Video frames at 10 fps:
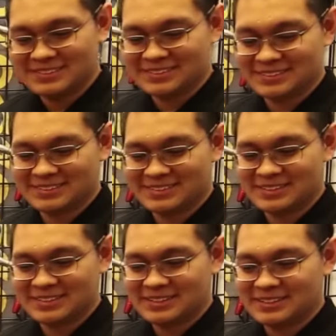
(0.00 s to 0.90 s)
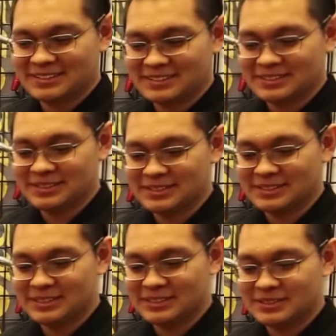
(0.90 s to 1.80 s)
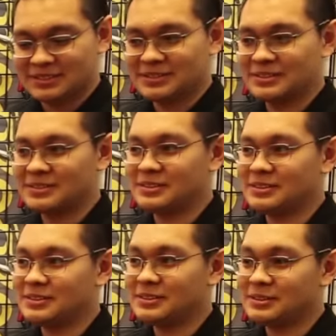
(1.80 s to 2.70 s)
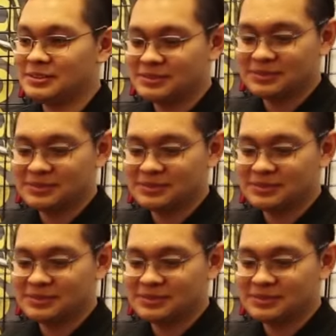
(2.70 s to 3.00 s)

This person isn't speaking.